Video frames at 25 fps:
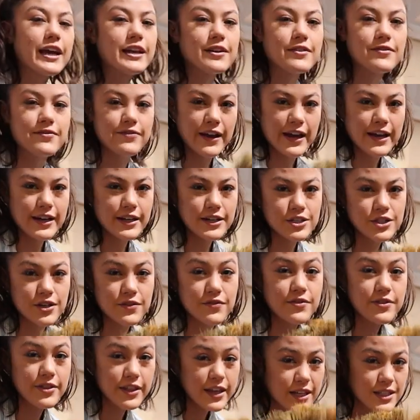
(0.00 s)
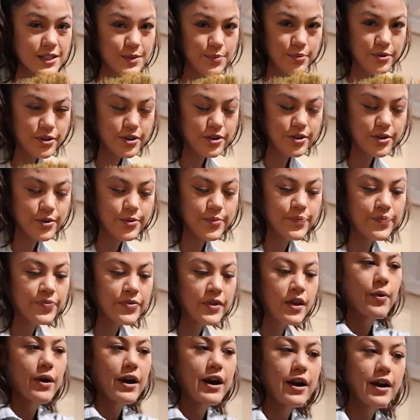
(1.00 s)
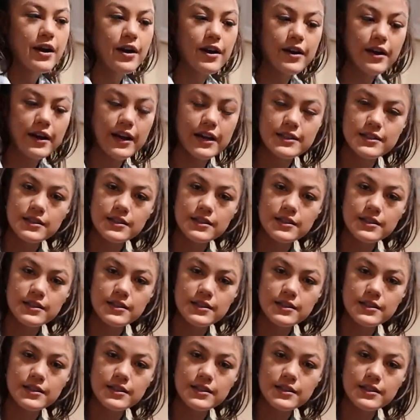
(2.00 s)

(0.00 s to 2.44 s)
an advantage of this broom where